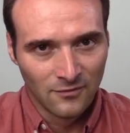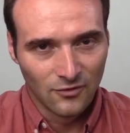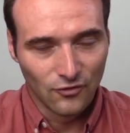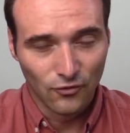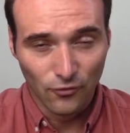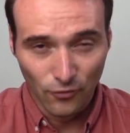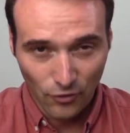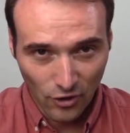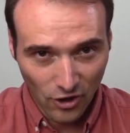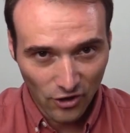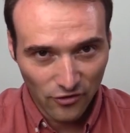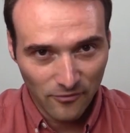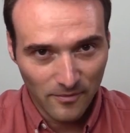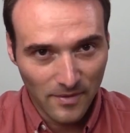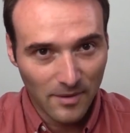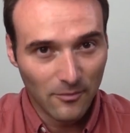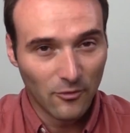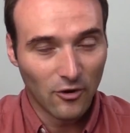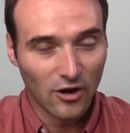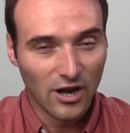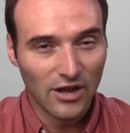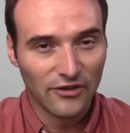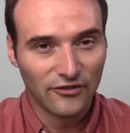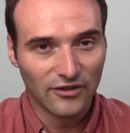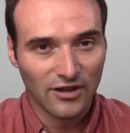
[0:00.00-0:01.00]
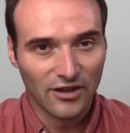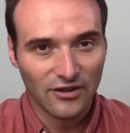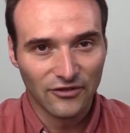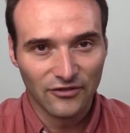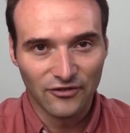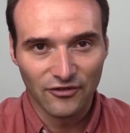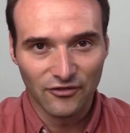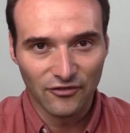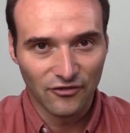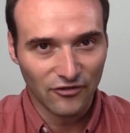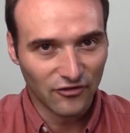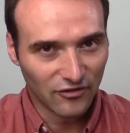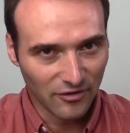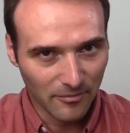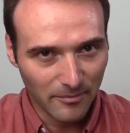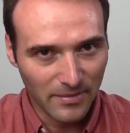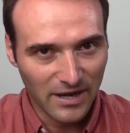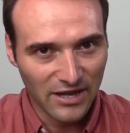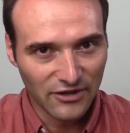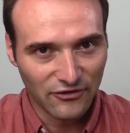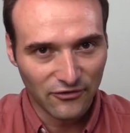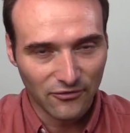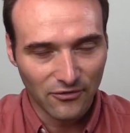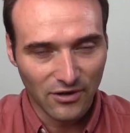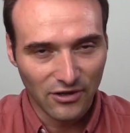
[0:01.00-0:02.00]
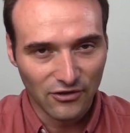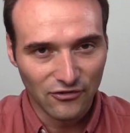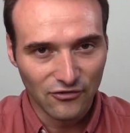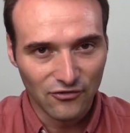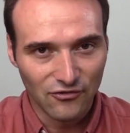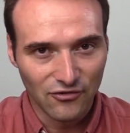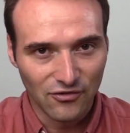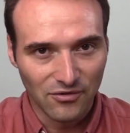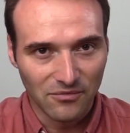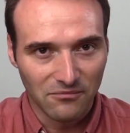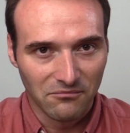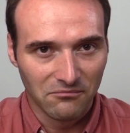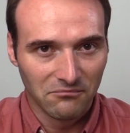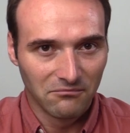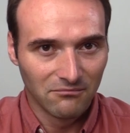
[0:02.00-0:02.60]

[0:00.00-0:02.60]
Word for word: Do not memorize answers. It's a bad strategy.